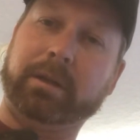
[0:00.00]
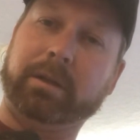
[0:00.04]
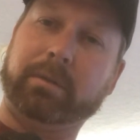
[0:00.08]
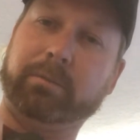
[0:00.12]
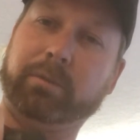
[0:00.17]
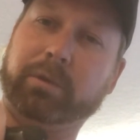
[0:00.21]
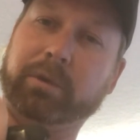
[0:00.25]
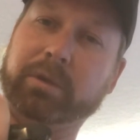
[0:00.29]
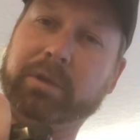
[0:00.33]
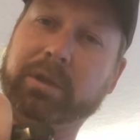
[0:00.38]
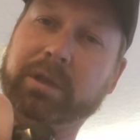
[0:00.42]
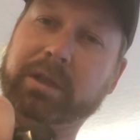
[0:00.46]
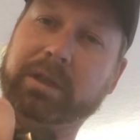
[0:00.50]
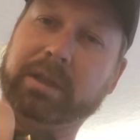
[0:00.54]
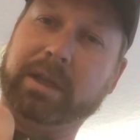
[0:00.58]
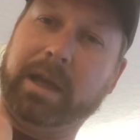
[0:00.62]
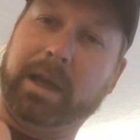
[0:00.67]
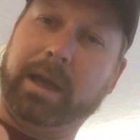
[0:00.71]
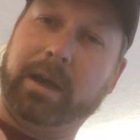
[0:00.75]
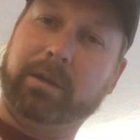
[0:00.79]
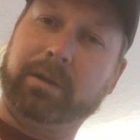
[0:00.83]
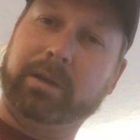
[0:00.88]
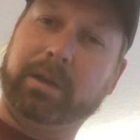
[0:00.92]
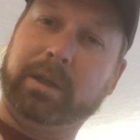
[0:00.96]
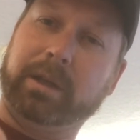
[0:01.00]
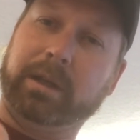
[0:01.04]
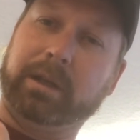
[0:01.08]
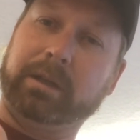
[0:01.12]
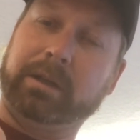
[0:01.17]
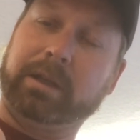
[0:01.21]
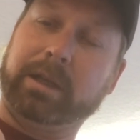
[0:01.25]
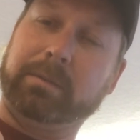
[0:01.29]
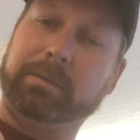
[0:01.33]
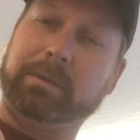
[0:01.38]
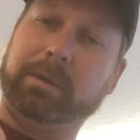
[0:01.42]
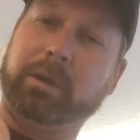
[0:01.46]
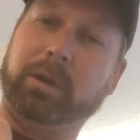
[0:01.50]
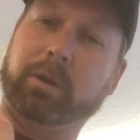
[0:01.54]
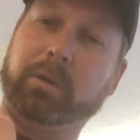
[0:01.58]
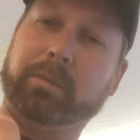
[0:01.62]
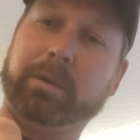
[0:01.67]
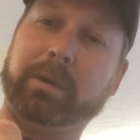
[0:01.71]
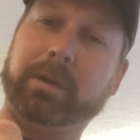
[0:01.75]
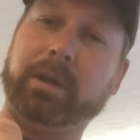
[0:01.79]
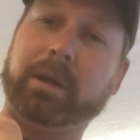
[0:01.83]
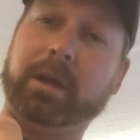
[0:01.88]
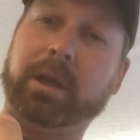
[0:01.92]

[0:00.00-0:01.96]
pushing down, and it keeps it open.